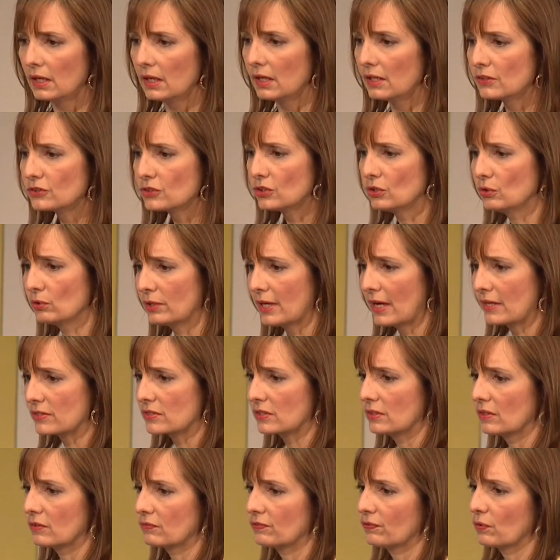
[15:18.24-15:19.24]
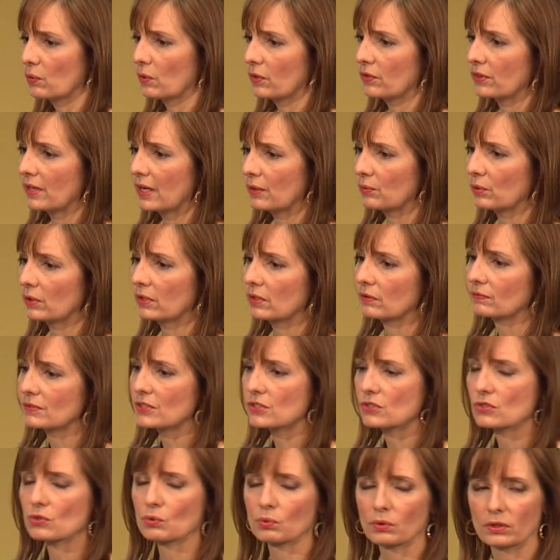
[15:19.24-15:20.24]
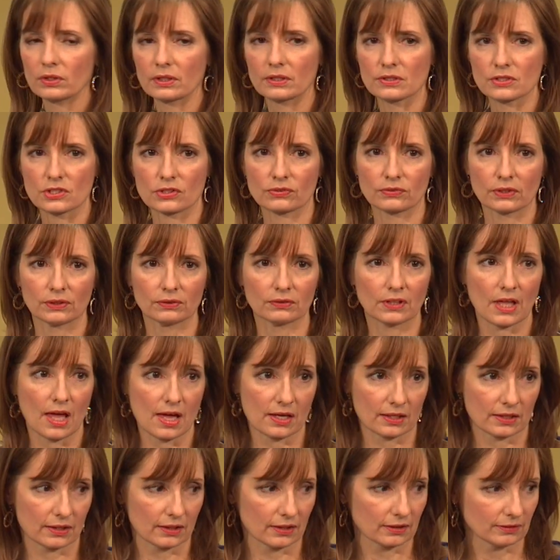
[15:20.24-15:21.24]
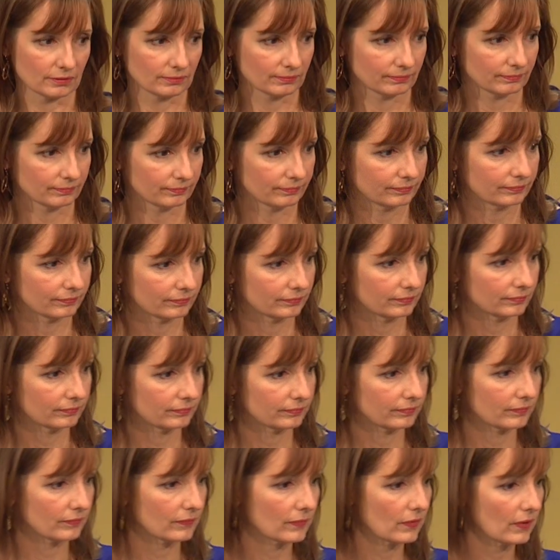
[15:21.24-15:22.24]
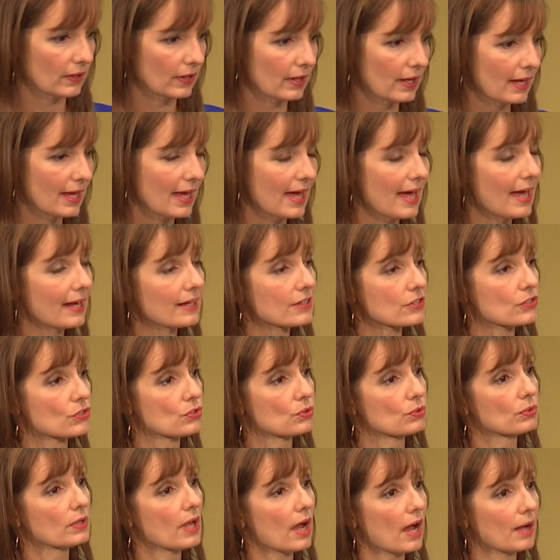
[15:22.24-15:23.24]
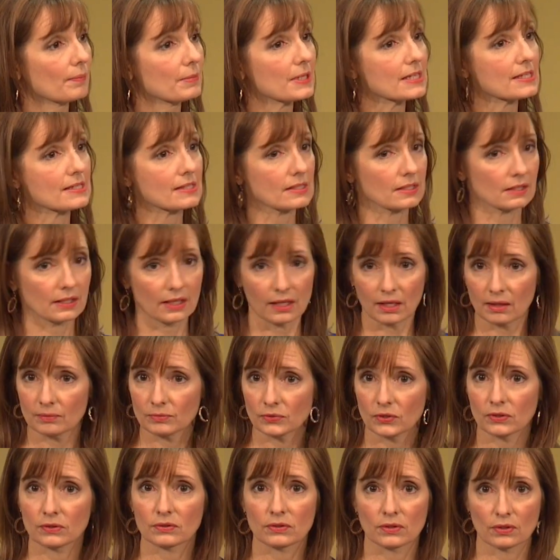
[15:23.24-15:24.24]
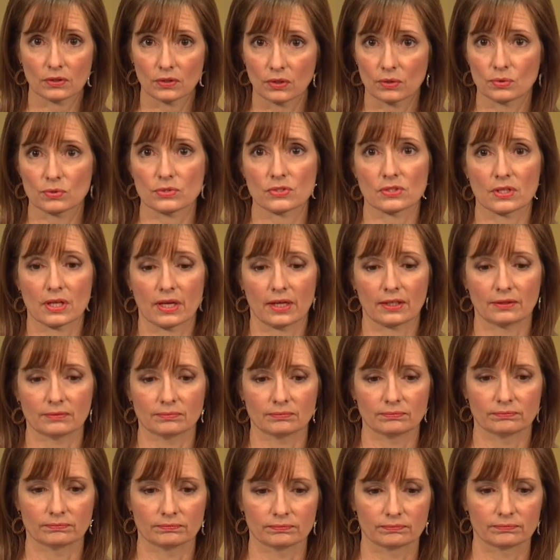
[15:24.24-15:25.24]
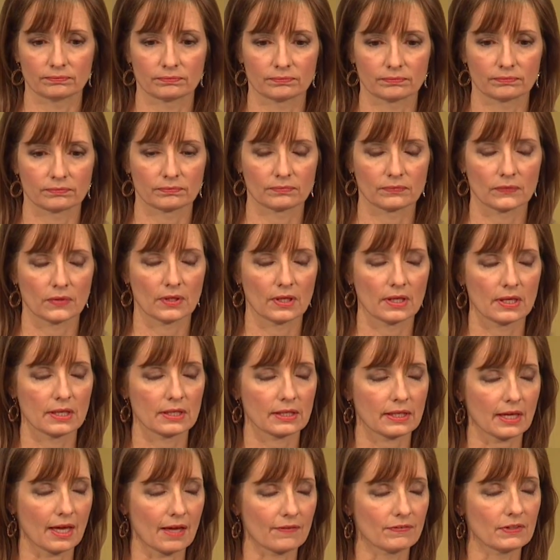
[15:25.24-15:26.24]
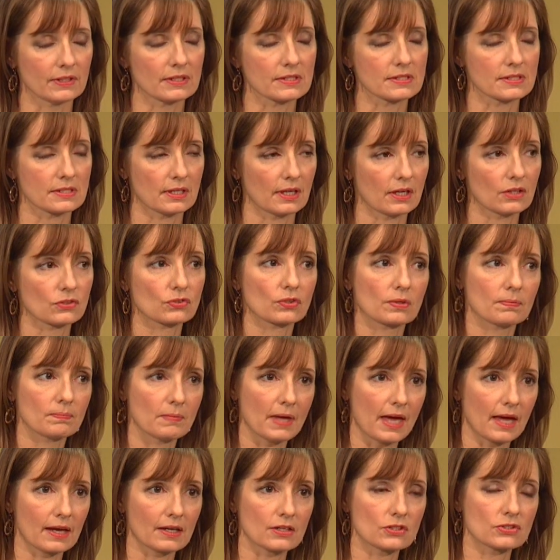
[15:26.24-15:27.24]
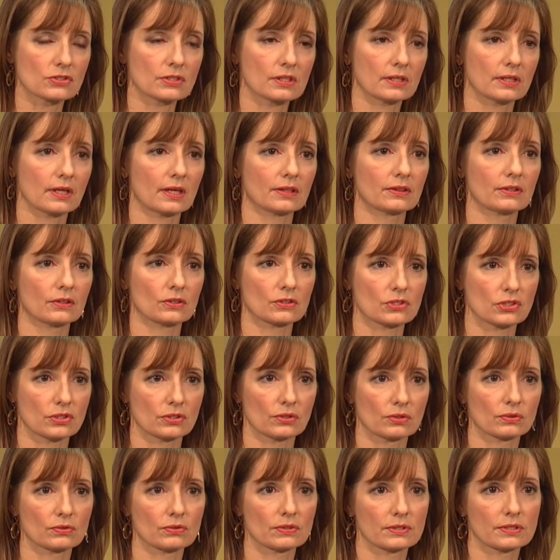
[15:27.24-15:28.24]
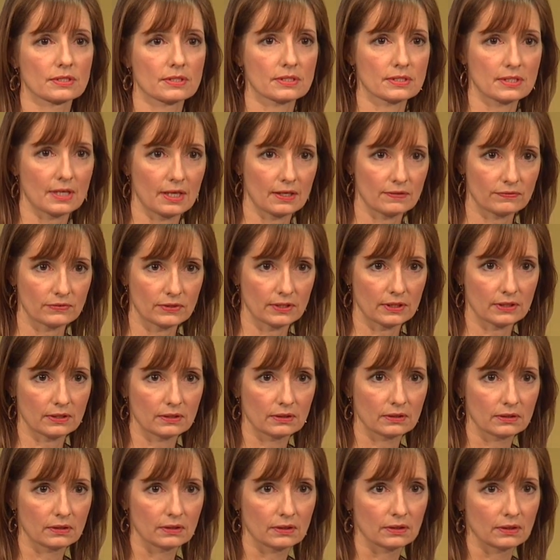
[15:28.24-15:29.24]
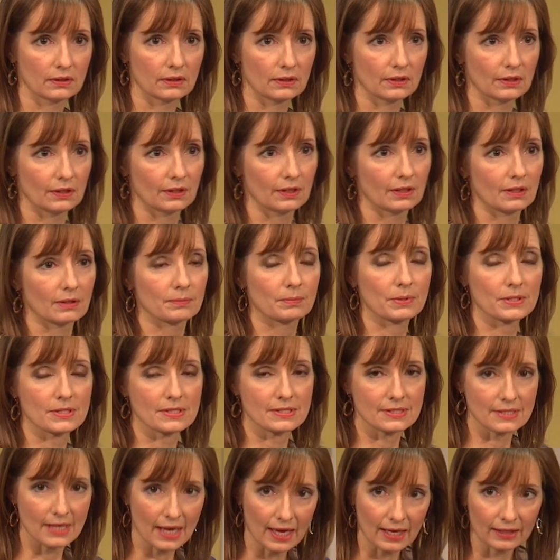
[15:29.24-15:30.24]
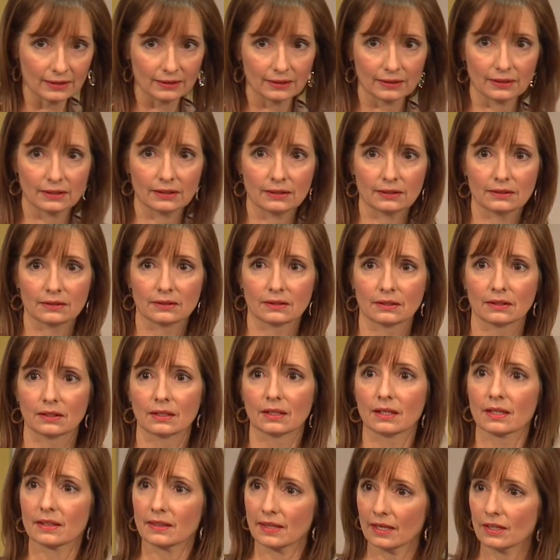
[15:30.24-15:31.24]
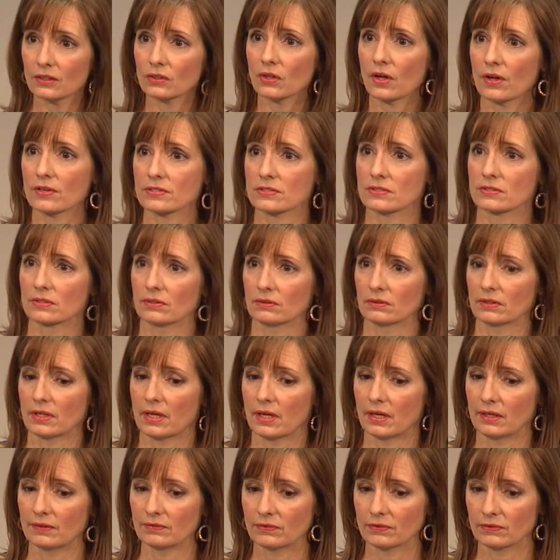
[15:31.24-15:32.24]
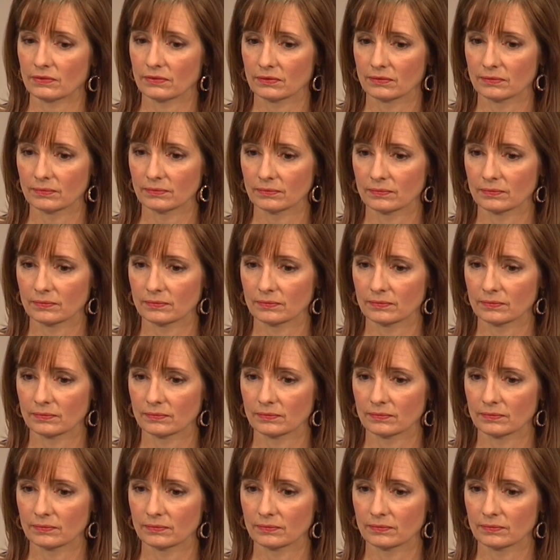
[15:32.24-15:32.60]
In 2004, they were in a resort in Sri Lanka, and a tsunami slammed the coastline. Kevin and Sandra managed to get their children to safety, but sadly, they lost their lives.